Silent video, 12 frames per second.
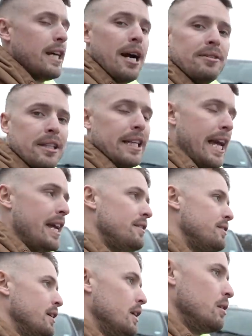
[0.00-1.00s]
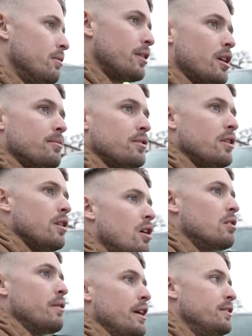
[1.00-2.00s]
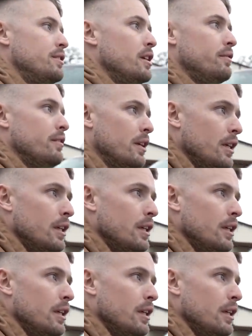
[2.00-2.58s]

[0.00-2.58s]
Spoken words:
out the gate when it comes to the long range stuff.